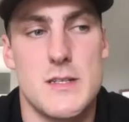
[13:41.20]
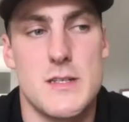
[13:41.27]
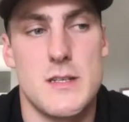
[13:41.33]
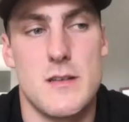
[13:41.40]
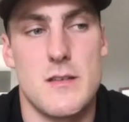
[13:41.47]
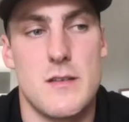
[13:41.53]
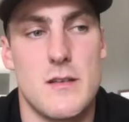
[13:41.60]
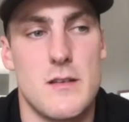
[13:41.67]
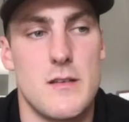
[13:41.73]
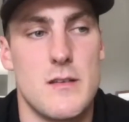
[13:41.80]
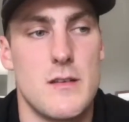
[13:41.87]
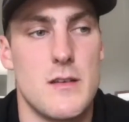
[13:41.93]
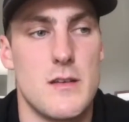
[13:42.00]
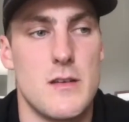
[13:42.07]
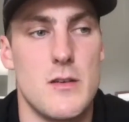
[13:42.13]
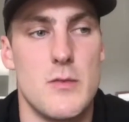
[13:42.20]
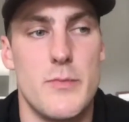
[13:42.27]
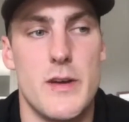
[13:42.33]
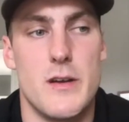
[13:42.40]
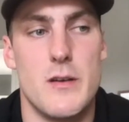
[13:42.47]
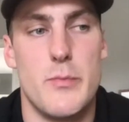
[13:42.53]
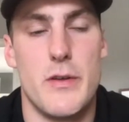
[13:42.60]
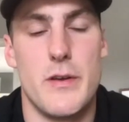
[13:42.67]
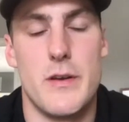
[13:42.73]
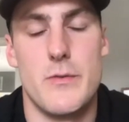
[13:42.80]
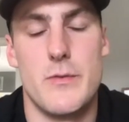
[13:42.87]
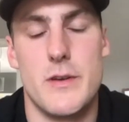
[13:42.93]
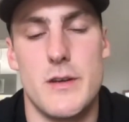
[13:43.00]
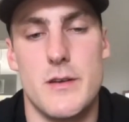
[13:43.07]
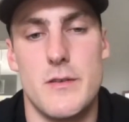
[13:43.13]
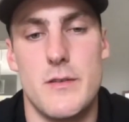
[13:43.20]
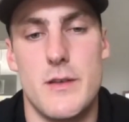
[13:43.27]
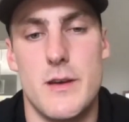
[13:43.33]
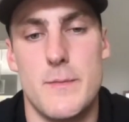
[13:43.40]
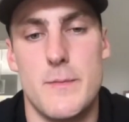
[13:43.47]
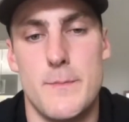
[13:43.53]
And I think you're a better player when you do that.